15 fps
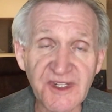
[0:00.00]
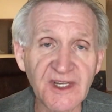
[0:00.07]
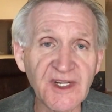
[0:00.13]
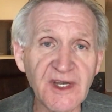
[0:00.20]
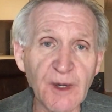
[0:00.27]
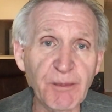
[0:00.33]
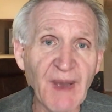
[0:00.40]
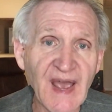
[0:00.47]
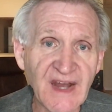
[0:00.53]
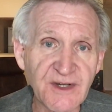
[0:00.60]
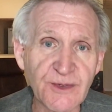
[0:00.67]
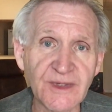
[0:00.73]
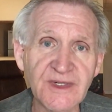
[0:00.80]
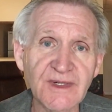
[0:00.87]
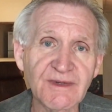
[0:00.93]

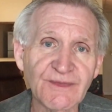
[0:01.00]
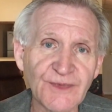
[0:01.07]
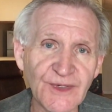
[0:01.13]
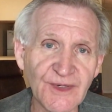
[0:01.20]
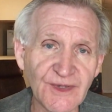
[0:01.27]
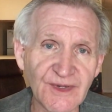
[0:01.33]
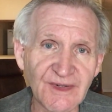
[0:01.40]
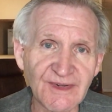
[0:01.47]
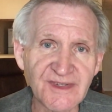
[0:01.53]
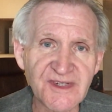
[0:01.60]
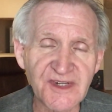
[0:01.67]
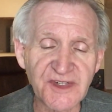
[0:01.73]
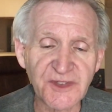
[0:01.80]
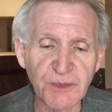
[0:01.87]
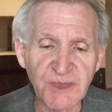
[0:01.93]
Cleopatra for
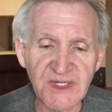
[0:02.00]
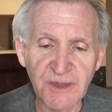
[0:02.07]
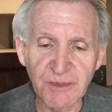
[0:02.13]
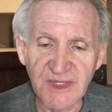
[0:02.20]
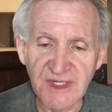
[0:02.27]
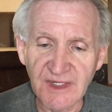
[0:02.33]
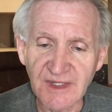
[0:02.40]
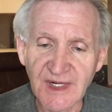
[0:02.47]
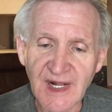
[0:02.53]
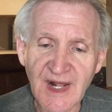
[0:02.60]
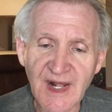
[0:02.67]
Cecil B. DeMille.